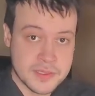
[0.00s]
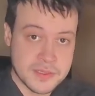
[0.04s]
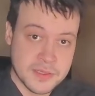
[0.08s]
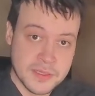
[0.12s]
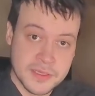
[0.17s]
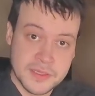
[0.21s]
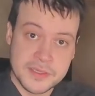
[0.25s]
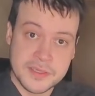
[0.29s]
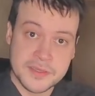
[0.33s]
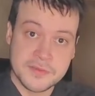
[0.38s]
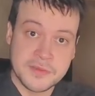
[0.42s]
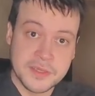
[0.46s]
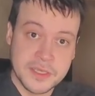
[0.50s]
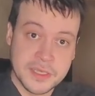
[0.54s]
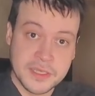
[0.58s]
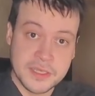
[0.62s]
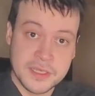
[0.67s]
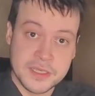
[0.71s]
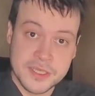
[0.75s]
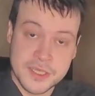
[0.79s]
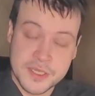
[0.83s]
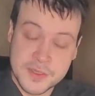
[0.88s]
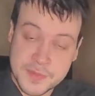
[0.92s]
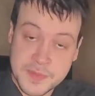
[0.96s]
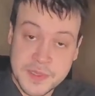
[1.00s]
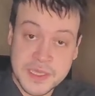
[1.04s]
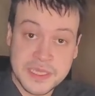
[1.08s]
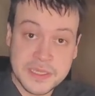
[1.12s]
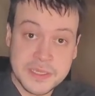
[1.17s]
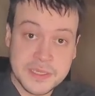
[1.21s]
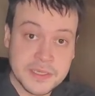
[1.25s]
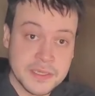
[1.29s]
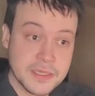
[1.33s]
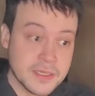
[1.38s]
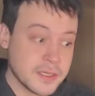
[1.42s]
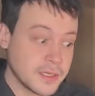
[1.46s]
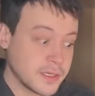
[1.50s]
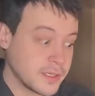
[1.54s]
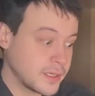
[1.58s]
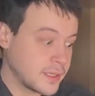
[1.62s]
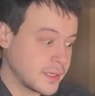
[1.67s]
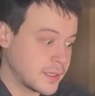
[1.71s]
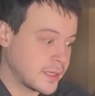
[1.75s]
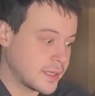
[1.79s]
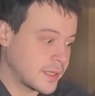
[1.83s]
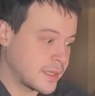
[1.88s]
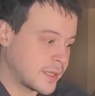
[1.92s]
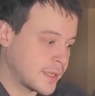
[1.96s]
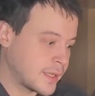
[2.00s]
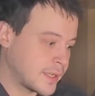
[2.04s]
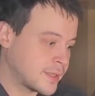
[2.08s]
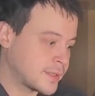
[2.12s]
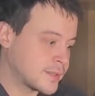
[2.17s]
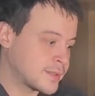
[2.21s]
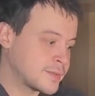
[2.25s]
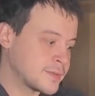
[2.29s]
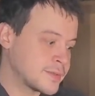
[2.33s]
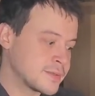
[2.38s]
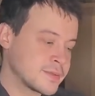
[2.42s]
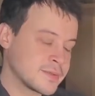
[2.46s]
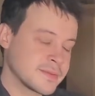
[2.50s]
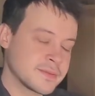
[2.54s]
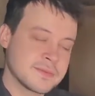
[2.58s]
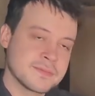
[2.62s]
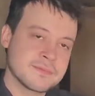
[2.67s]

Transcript: a native English speaker, and